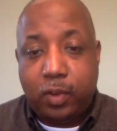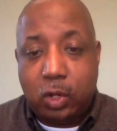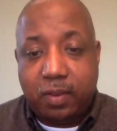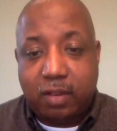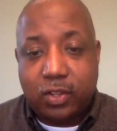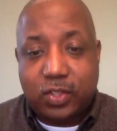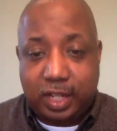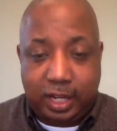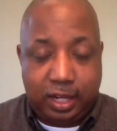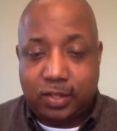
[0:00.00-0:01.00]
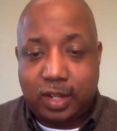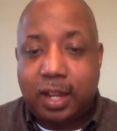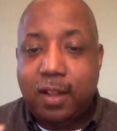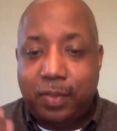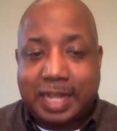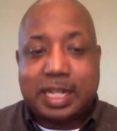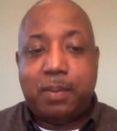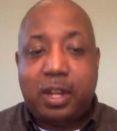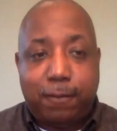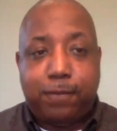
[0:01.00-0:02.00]
movie you've ever seen. It's like that's how
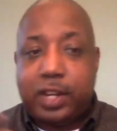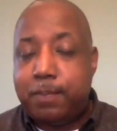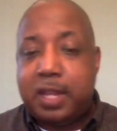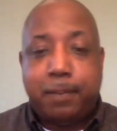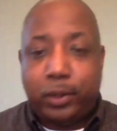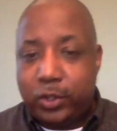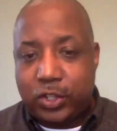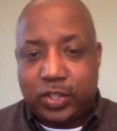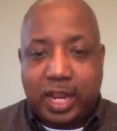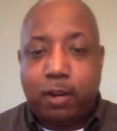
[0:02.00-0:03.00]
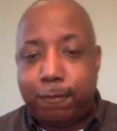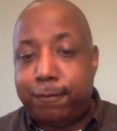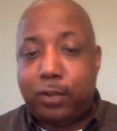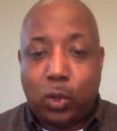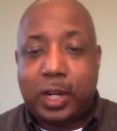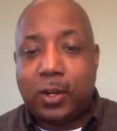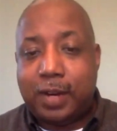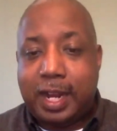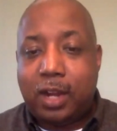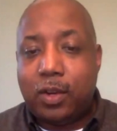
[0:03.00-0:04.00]
many funny people are just kind of floating
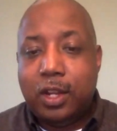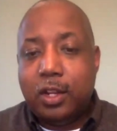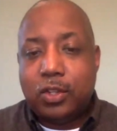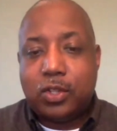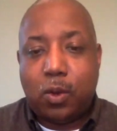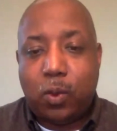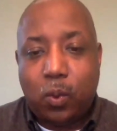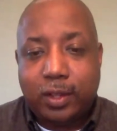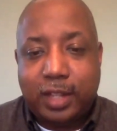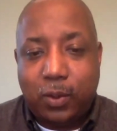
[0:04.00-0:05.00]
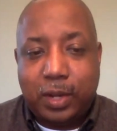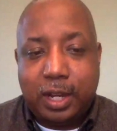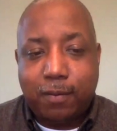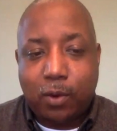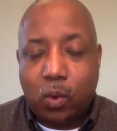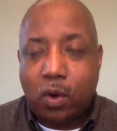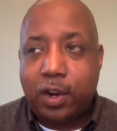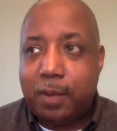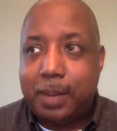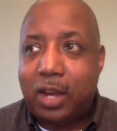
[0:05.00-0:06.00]
around. So the one thing we never
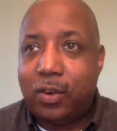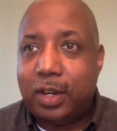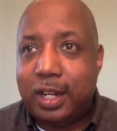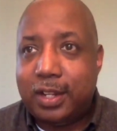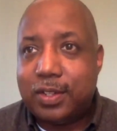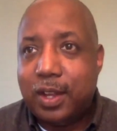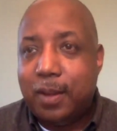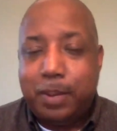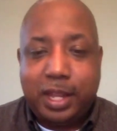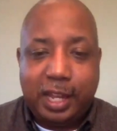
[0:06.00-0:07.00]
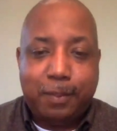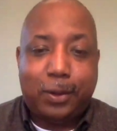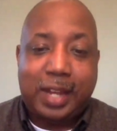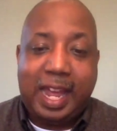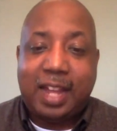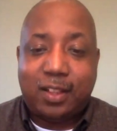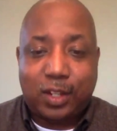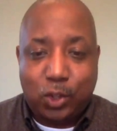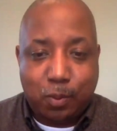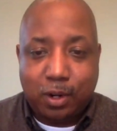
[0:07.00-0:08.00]
worry about is being able to add the
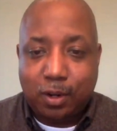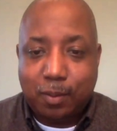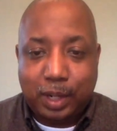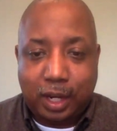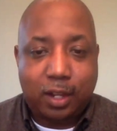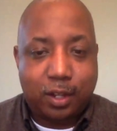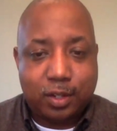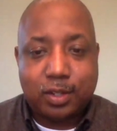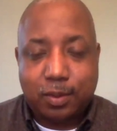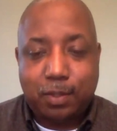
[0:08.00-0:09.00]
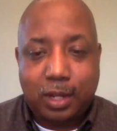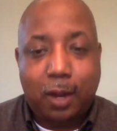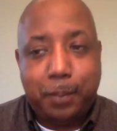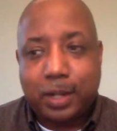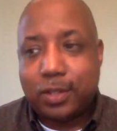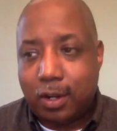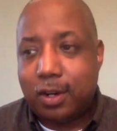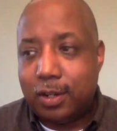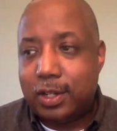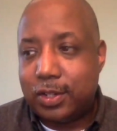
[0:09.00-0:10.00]
humor because you know
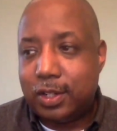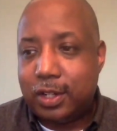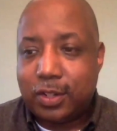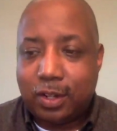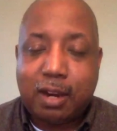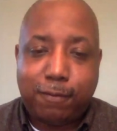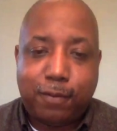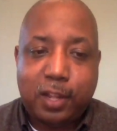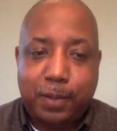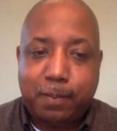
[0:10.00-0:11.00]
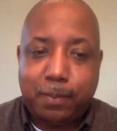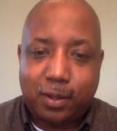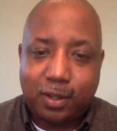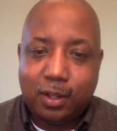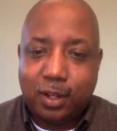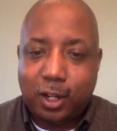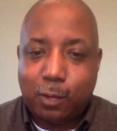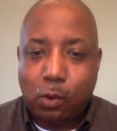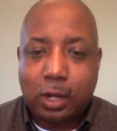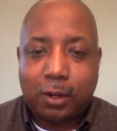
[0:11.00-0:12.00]
Pixar there's a there's a lot of funny people
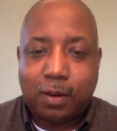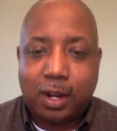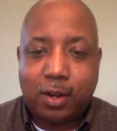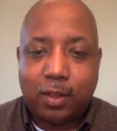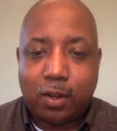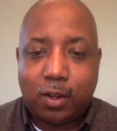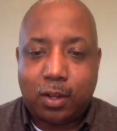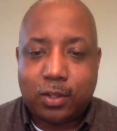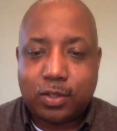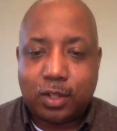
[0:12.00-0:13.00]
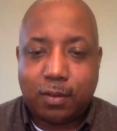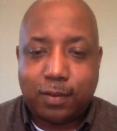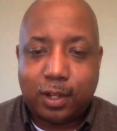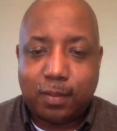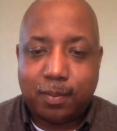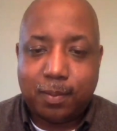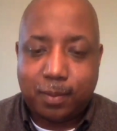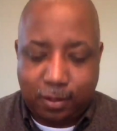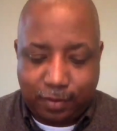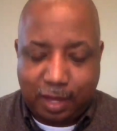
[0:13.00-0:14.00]
um, walking around in the halls of um,
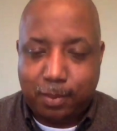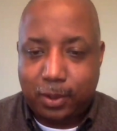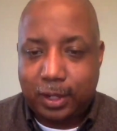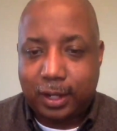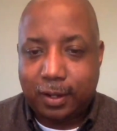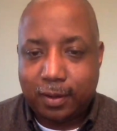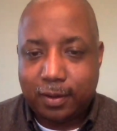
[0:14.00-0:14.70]
of that building.